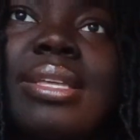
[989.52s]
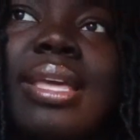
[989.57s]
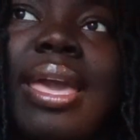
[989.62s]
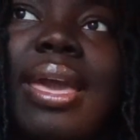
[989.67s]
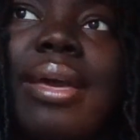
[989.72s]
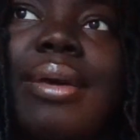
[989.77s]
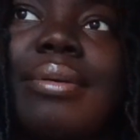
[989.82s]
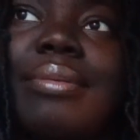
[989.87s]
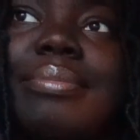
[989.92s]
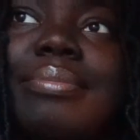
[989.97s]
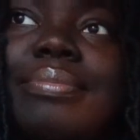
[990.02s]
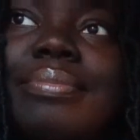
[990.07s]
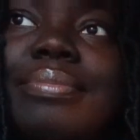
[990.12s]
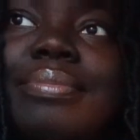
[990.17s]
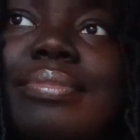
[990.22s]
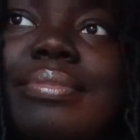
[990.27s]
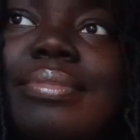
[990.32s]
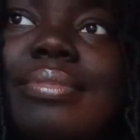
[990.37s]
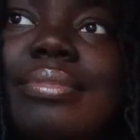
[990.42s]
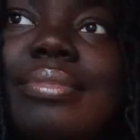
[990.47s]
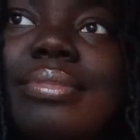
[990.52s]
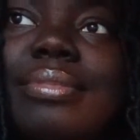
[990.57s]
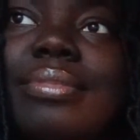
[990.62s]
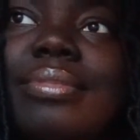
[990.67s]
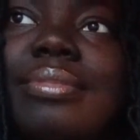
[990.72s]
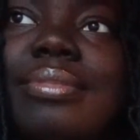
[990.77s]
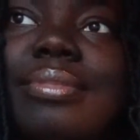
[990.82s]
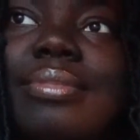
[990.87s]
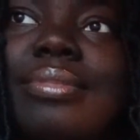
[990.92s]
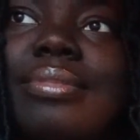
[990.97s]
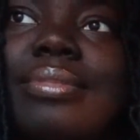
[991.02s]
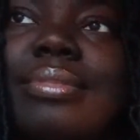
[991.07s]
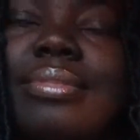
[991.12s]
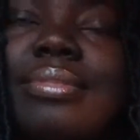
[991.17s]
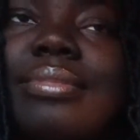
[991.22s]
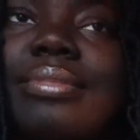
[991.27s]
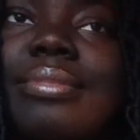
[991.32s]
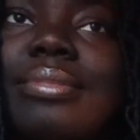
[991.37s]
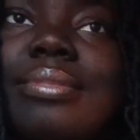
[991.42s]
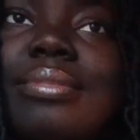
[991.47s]

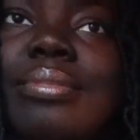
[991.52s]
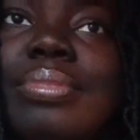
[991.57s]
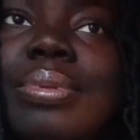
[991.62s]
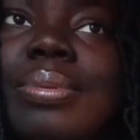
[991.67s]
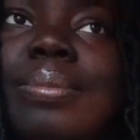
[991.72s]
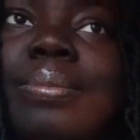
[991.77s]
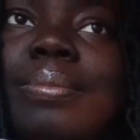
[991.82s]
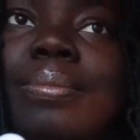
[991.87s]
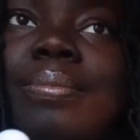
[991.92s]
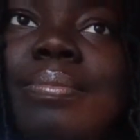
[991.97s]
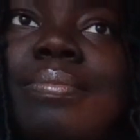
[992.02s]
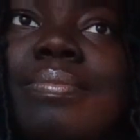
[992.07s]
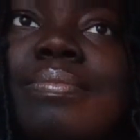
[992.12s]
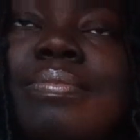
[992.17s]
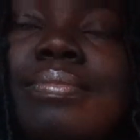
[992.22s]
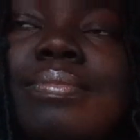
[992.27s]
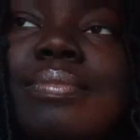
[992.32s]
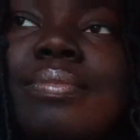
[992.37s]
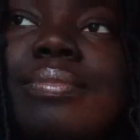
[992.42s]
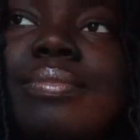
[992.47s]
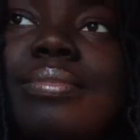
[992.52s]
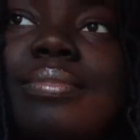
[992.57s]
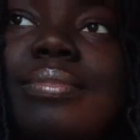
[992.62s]
(not speaking)